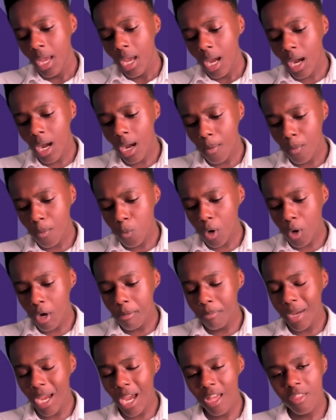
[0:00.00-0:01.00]

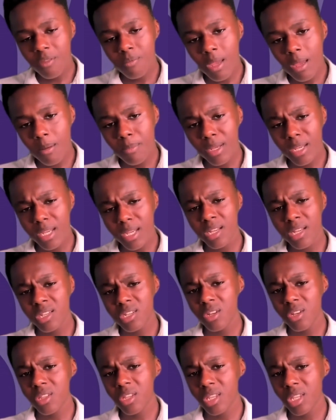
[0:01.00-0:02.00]
One path may be
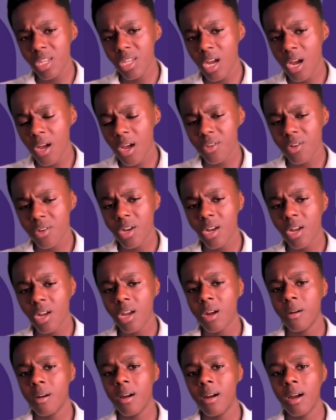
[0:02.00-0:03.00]
easier than the other,
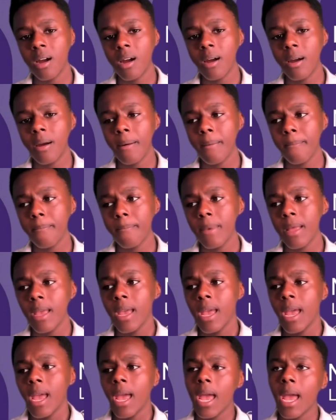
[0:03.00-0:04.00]

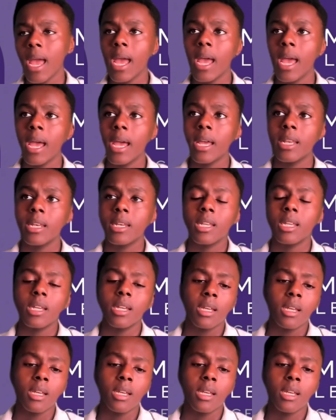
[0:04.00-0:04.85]
and